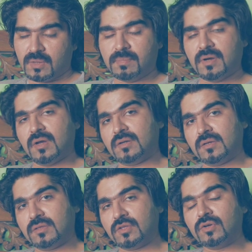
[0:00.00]
But
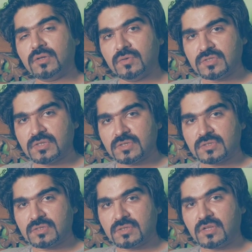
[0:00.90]
the good news
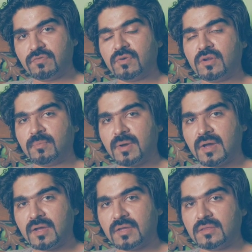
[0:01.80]
is that if you're going to
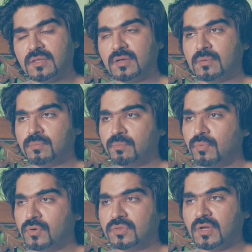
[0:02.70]
buy
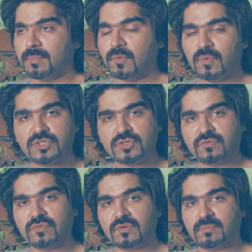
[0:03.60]
both the upper version
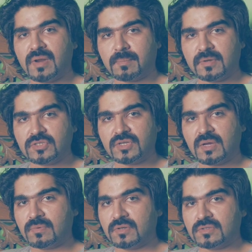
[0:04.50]
of the Blackmagic
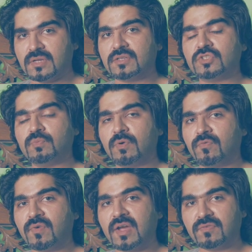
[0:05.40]
cameras, that is
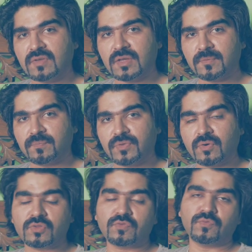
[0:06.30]
2.5K
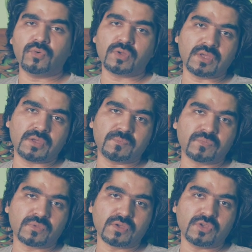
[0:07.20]
or the 4K,
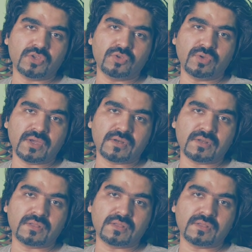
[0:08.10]
you get